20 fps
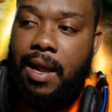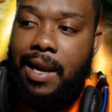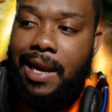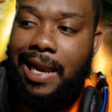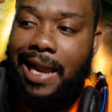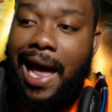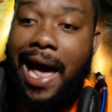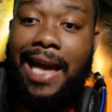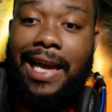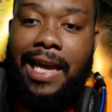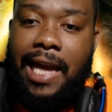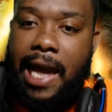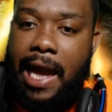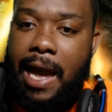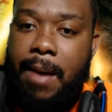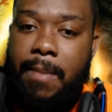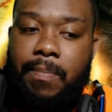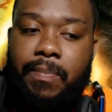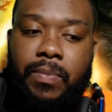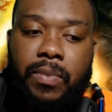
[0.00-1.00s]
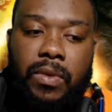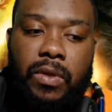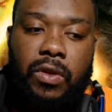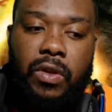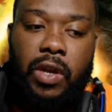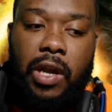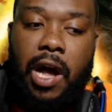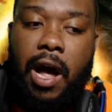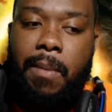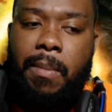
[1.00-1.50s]
like him
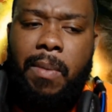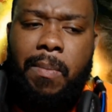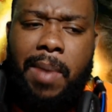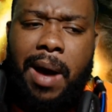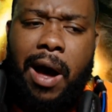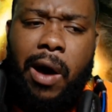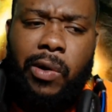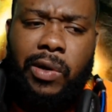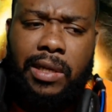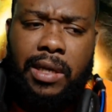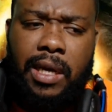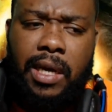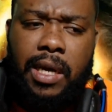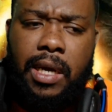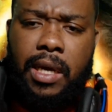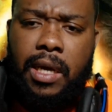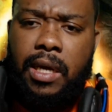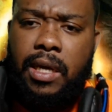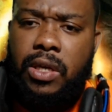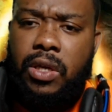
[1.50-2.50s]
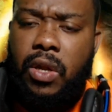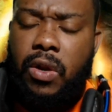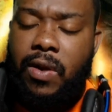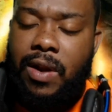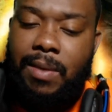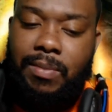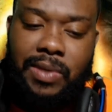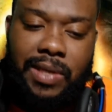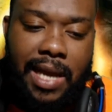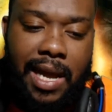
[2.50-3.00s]
to come about. You know
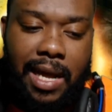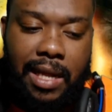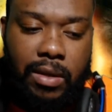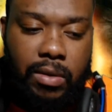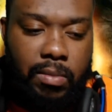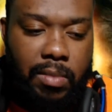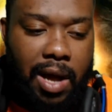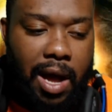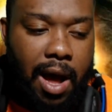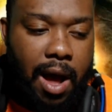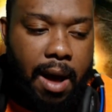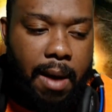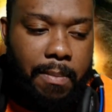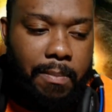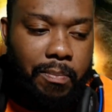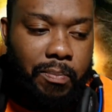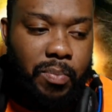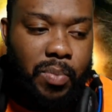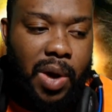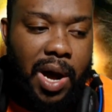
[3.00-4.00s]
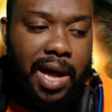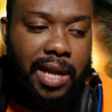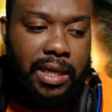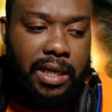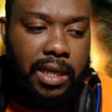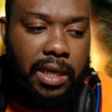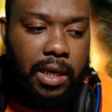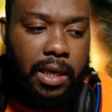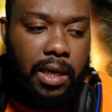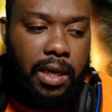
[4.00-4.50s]
what I'm saying?
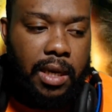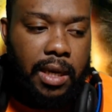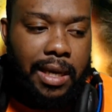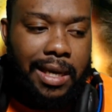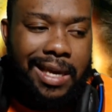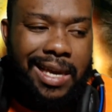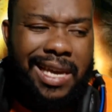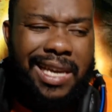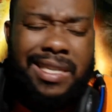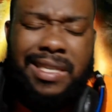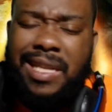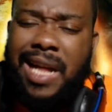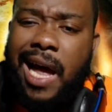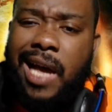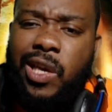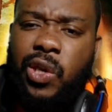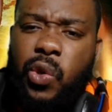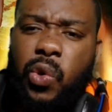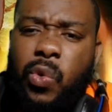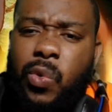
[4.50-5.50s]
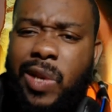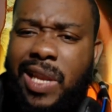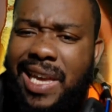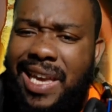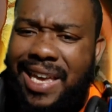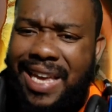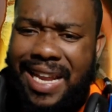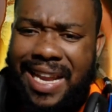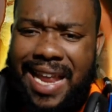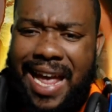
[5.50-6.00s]
But he's not
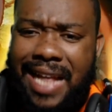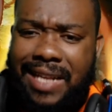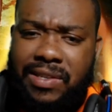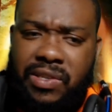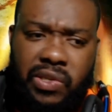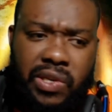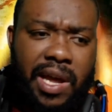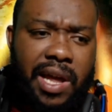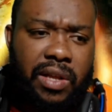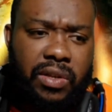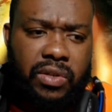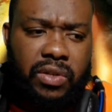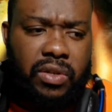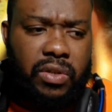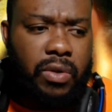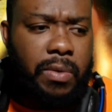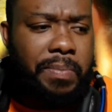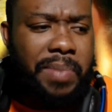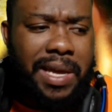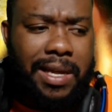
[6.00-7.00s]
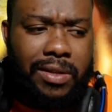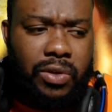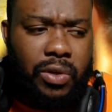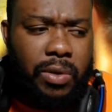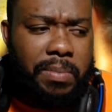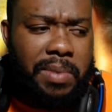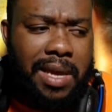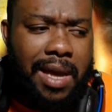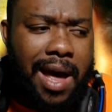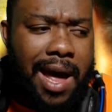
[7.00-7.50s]
unique in that sense. To be
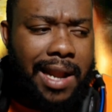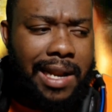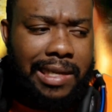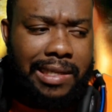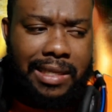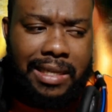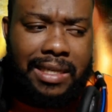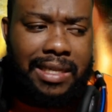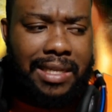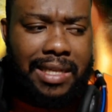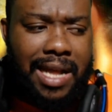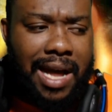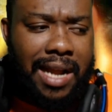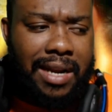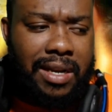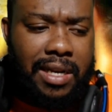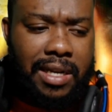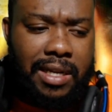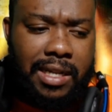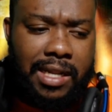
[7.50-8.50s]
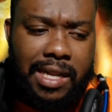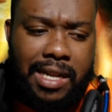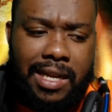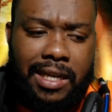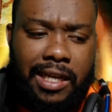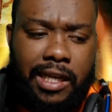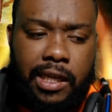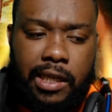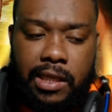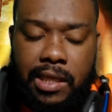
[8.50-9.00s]
honest, this is not,
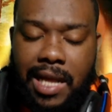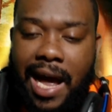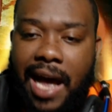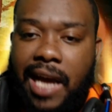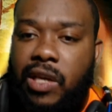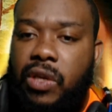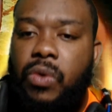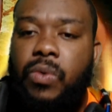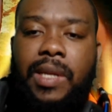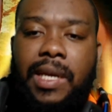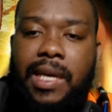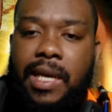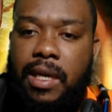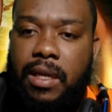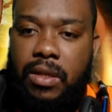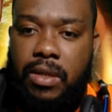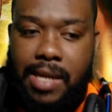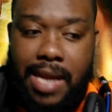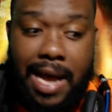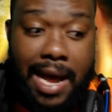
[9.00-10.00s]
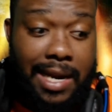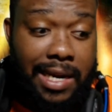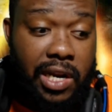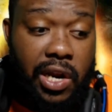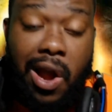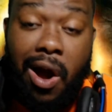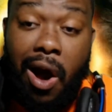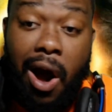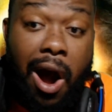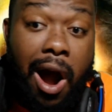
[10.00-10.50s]
he's not unique to that.
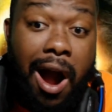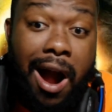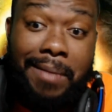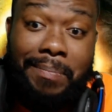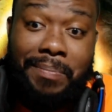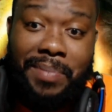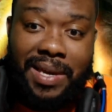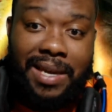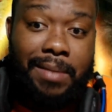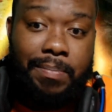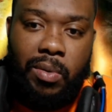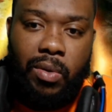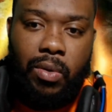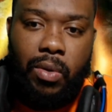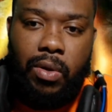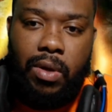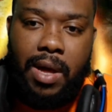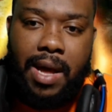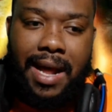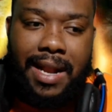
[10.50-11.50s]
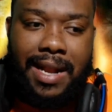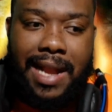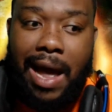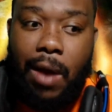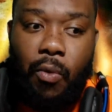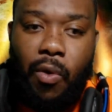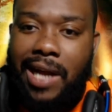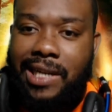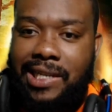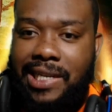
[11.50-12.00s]
There are people
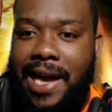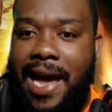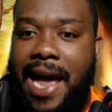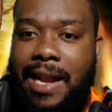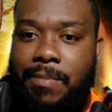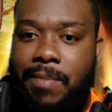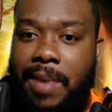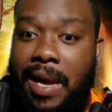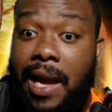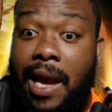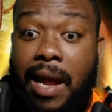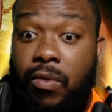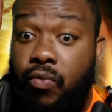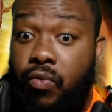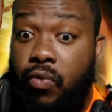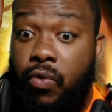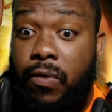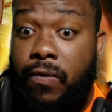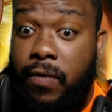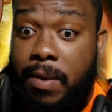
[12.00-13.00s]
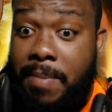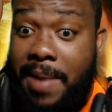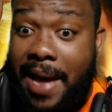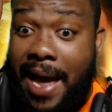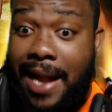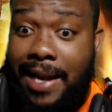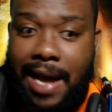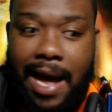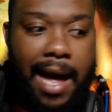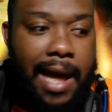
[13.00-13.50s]
that watch anime and root for the
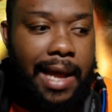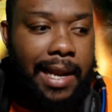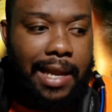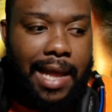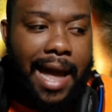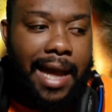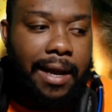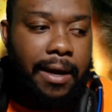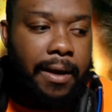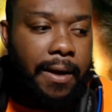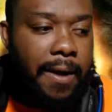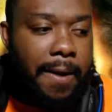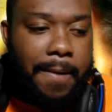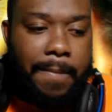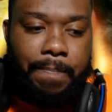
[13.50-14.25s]
bad guy. Like,